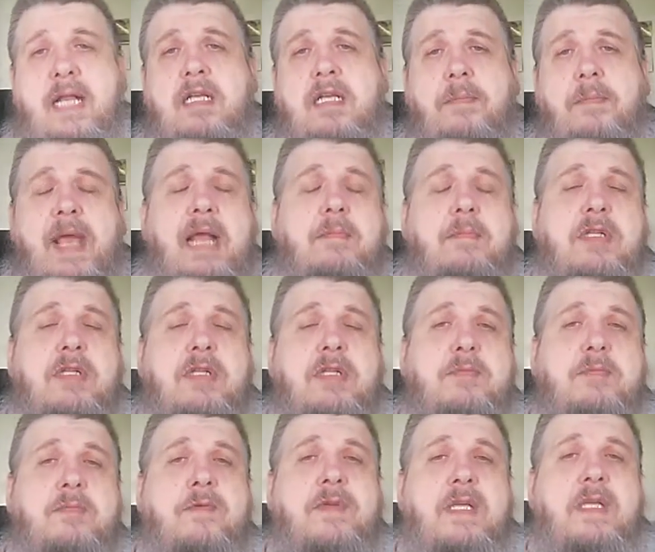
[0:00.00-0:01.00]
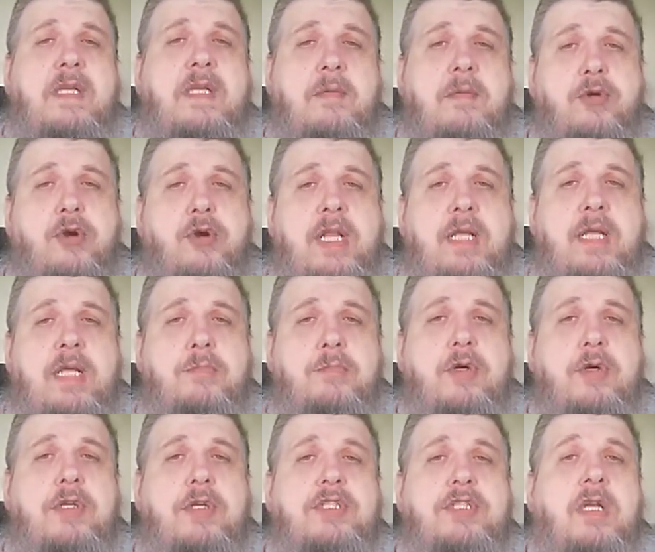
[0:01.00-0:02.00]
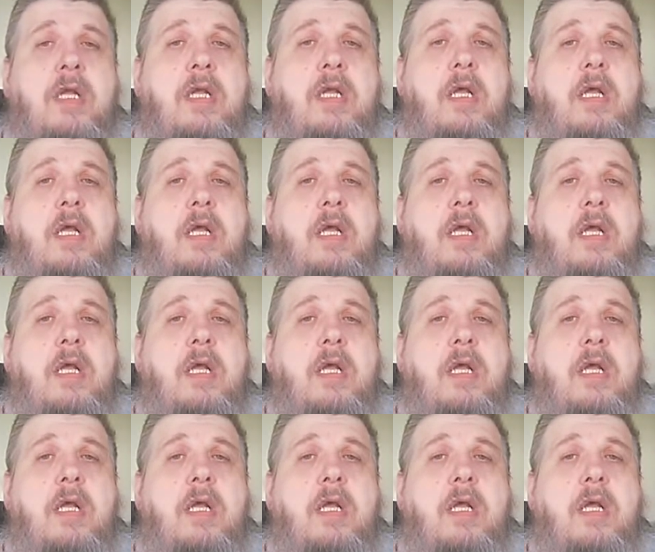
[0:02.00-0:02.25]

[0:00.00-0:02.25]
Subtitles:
Commandments movie and the burning bush,